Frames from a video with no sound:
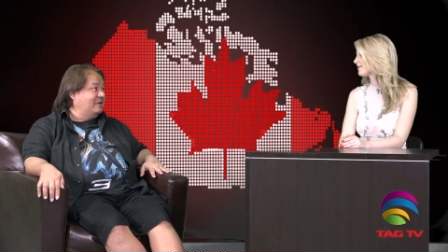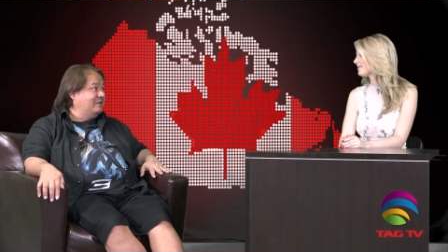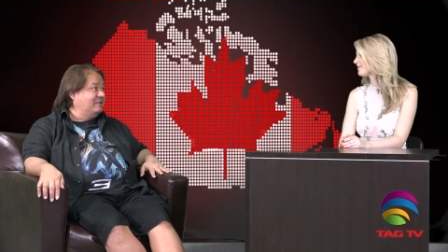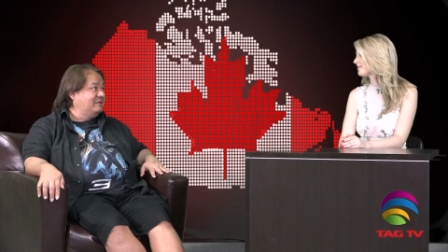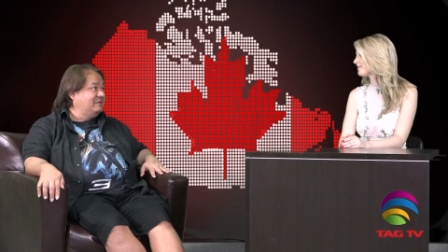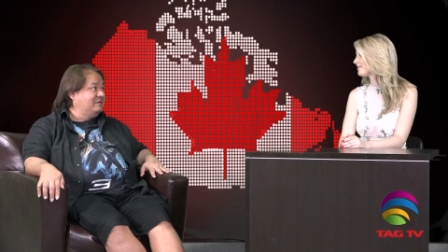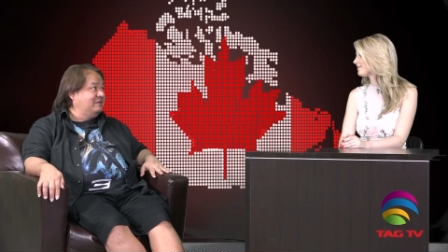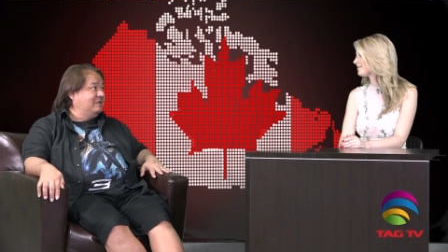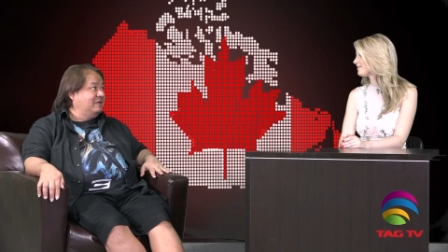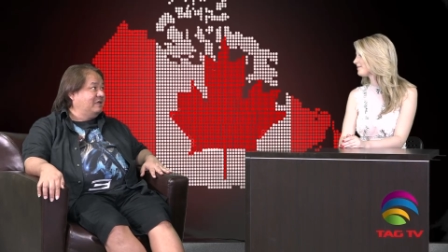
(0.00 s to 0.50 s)

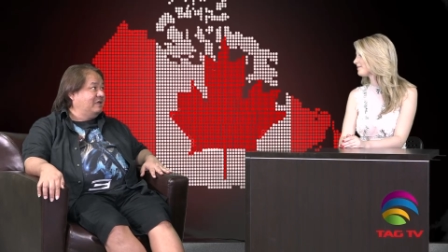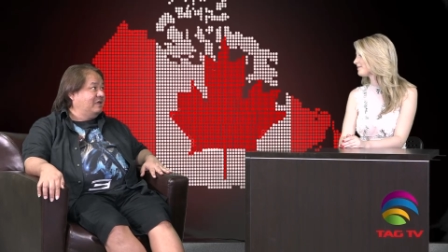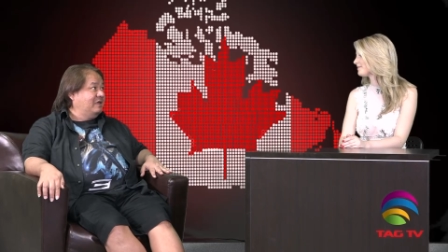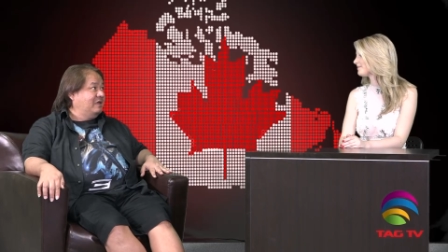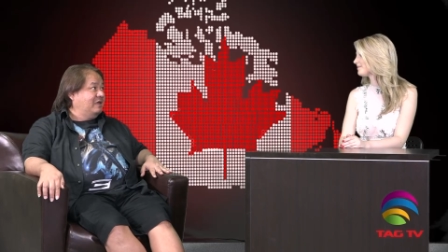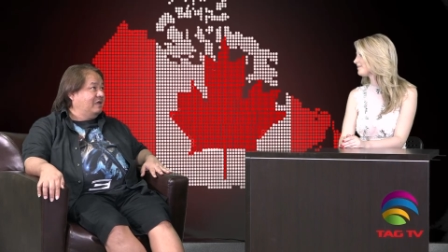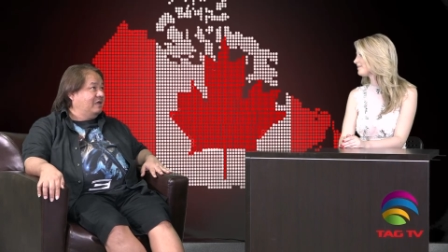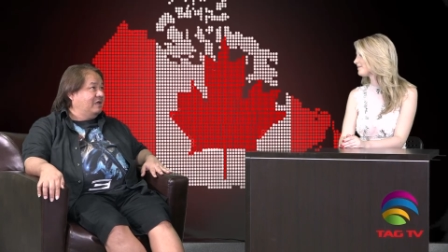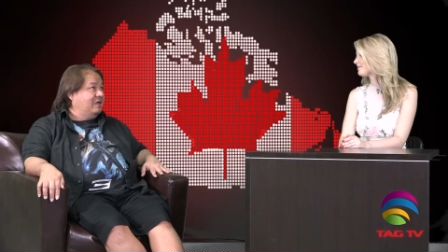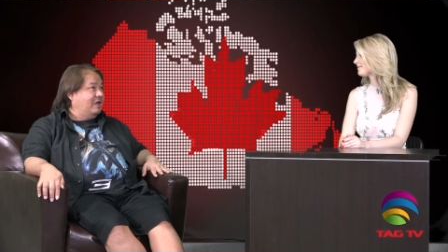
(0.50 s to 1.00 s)
and
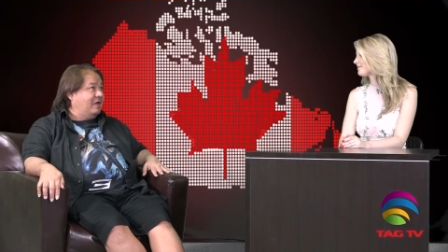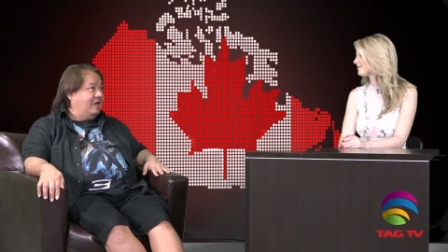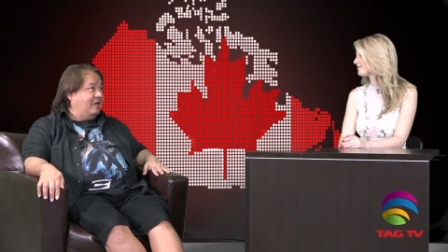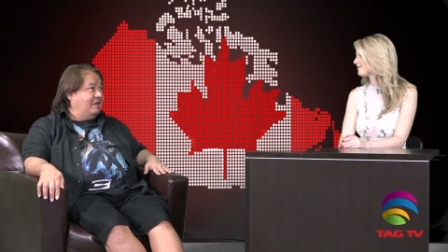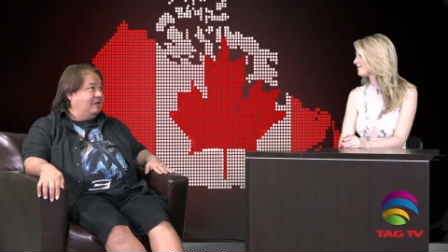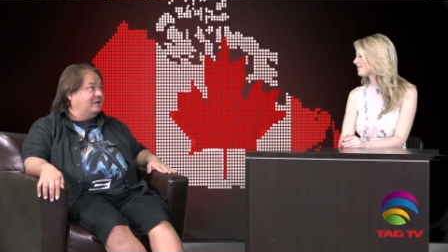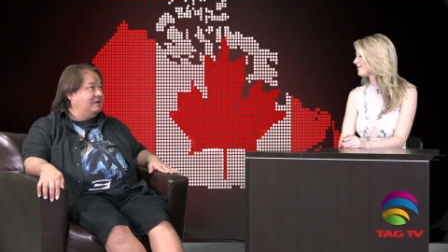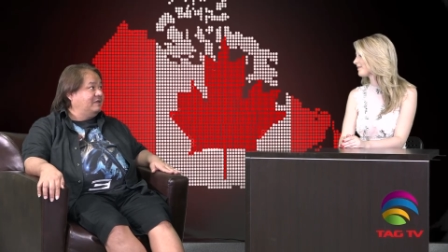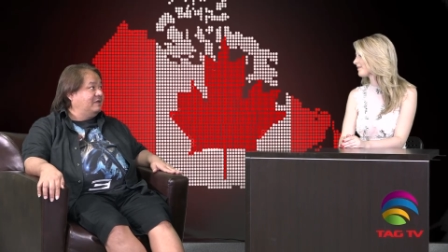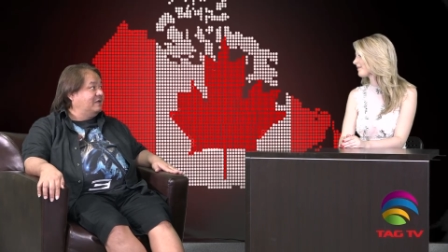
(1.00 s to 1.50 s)
I
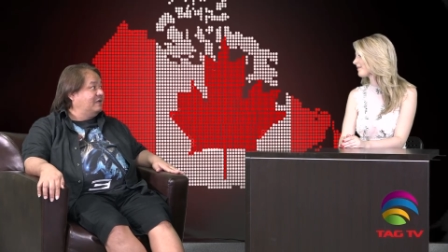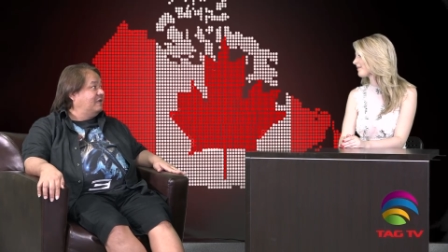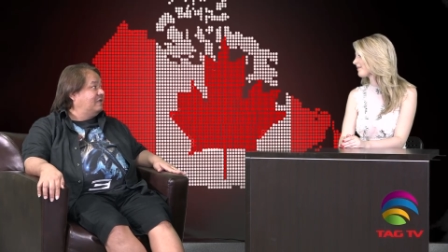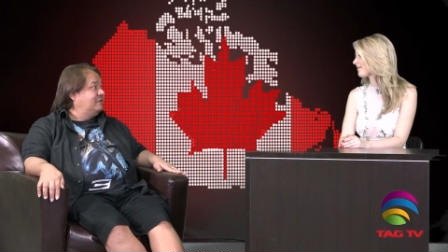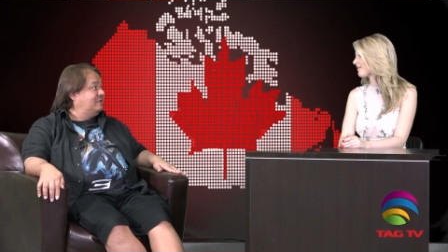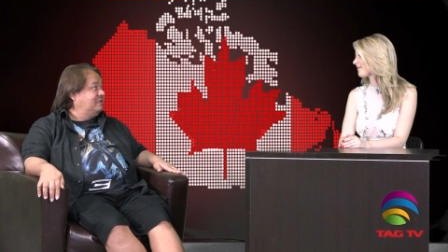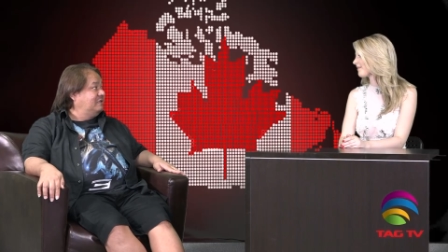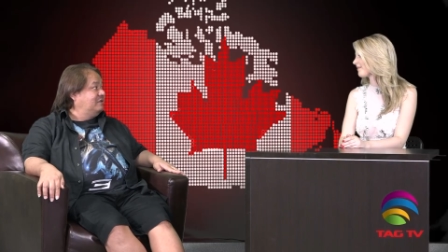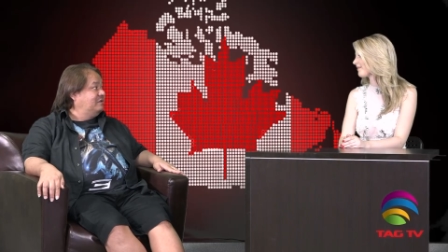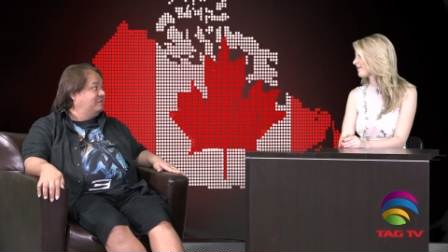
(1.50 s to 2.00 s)
learned a
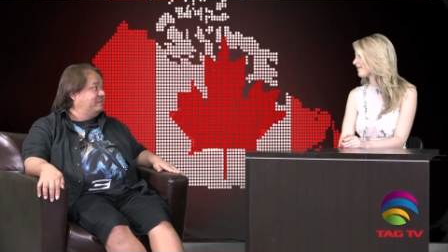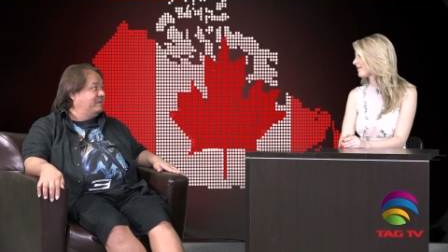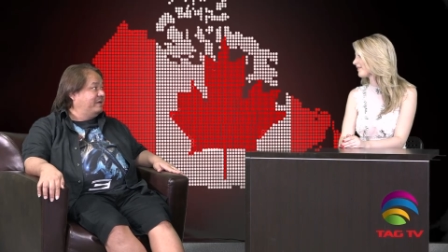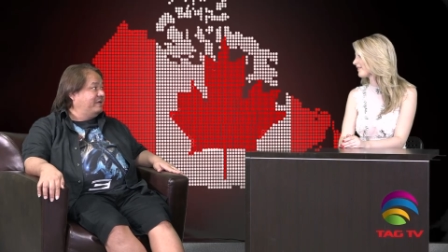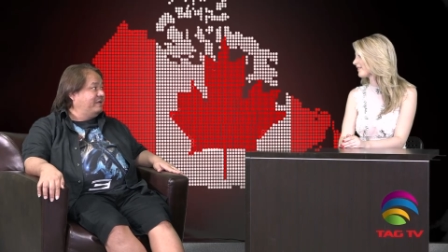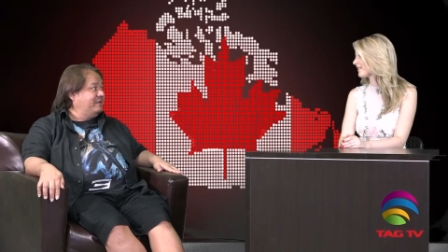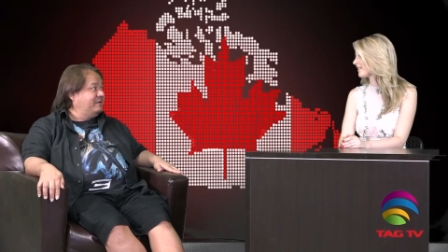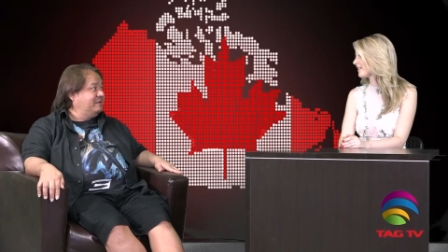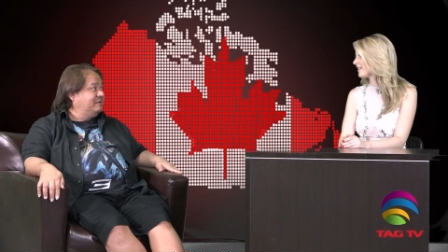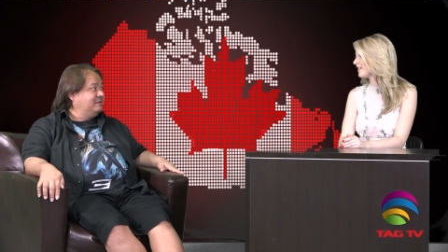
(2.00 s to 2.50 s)
lot in
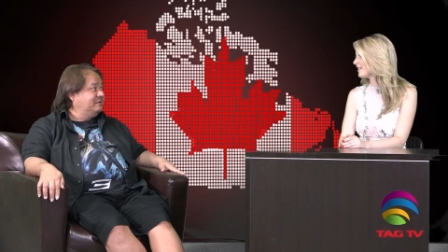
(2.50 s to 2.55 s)
Dubai.